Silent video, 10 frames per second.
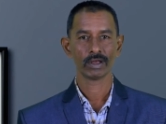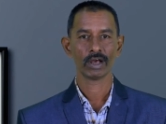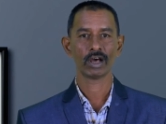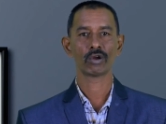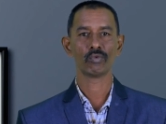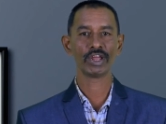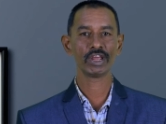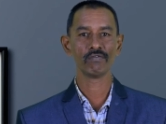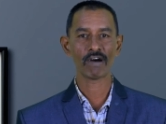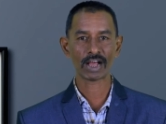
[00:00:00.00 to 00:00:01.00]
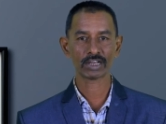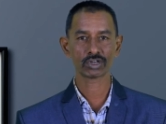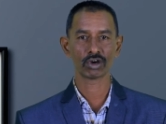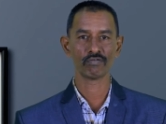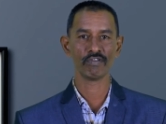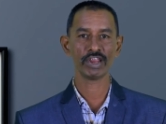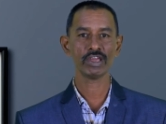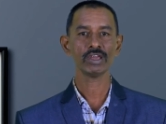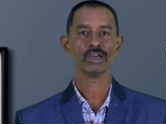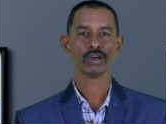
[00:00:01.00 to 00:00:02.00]
or very vast or
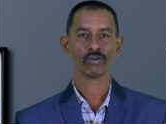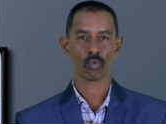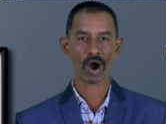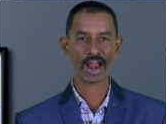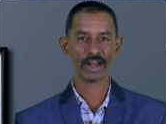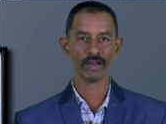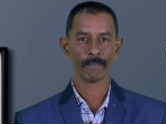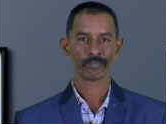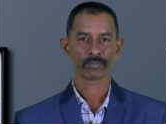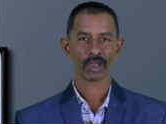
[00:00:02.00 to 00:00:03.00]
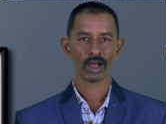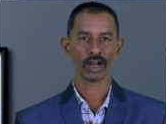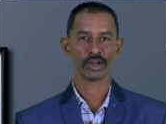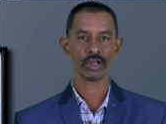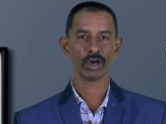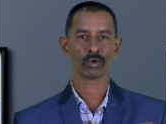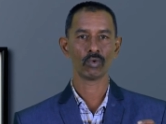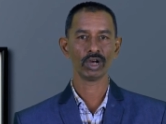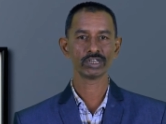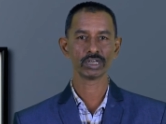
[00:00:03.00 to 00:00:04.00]
very wide and your
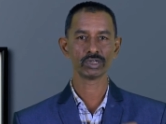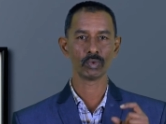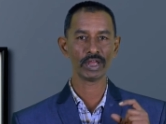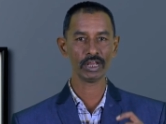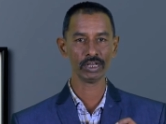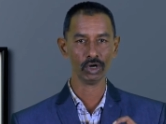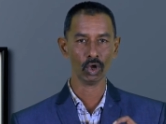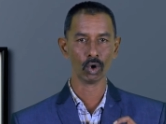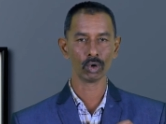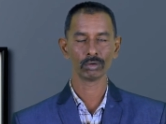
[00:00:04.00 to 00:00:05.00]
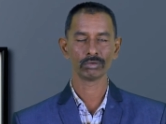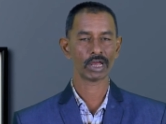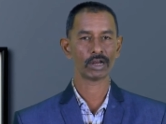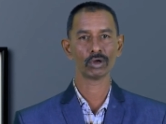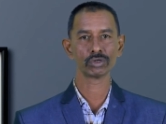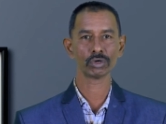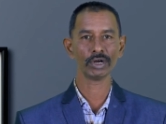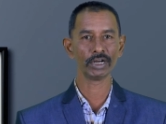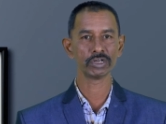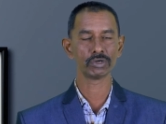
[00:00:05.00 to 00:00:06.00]
voice is very low, then also
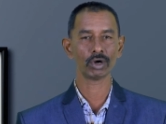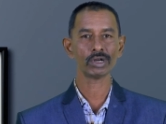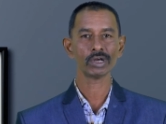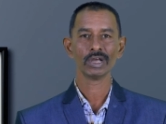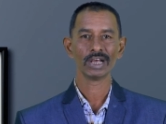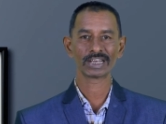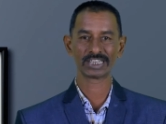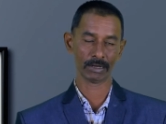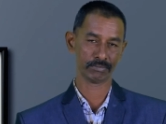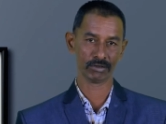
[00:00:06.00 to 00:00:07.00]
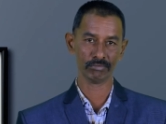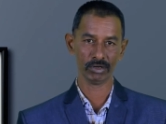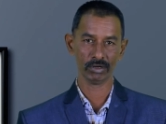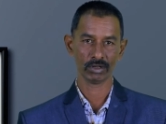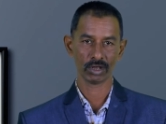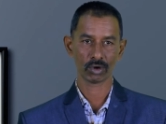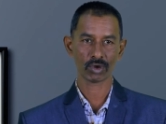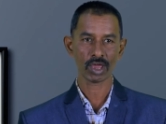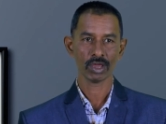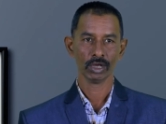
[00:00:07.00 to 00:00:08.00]
it is not acceptable.
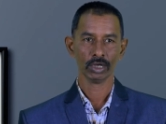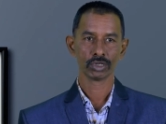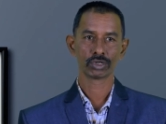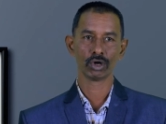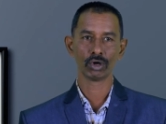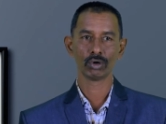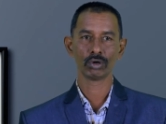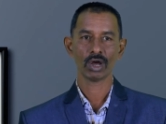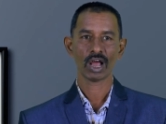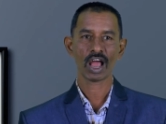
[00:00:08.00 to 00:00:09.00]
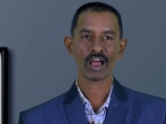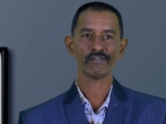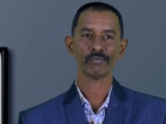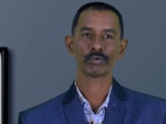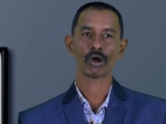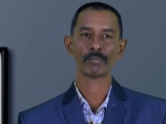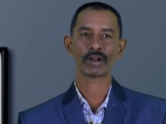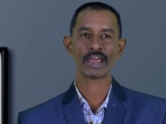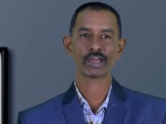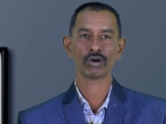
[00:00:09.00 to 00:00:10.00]
Okay, so have proper
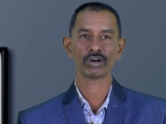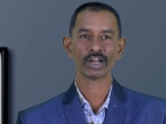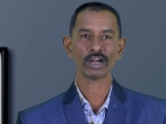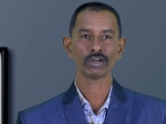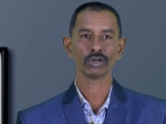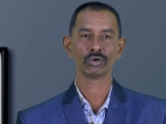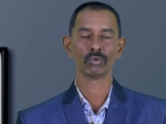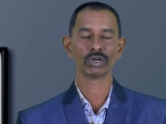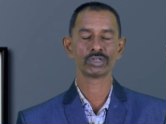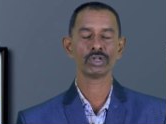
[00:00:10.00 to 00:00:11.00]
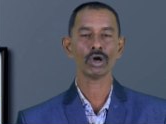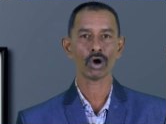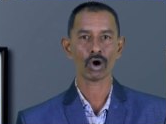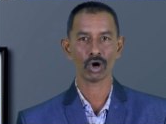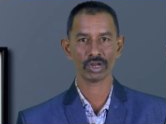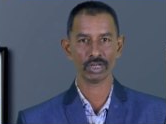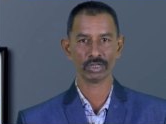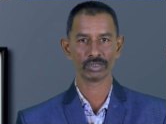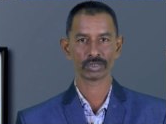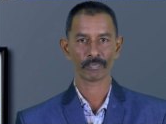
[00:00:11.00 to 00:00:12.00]
eye contact towards the
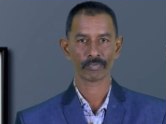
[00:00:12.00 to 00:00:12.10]
audience.